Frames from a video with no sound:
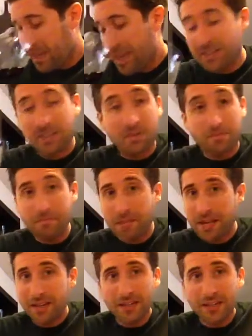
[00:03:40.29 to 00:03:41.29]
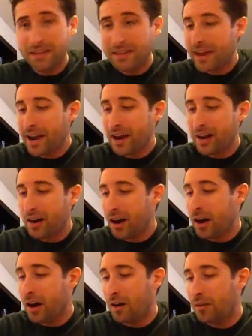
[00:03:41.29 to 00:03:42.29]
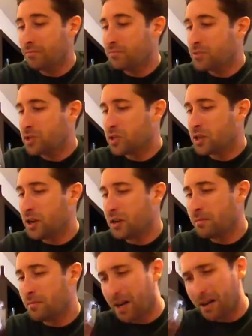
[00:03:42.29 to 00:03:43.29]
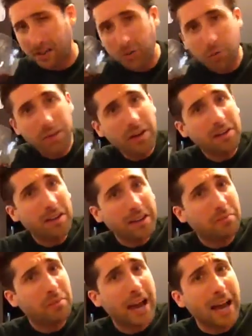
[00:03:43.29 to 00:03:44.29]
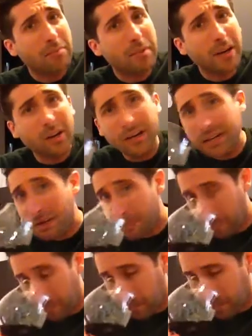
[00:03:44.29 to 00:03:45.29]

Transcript: Yes, some mint in there, a little bit of like blackberry.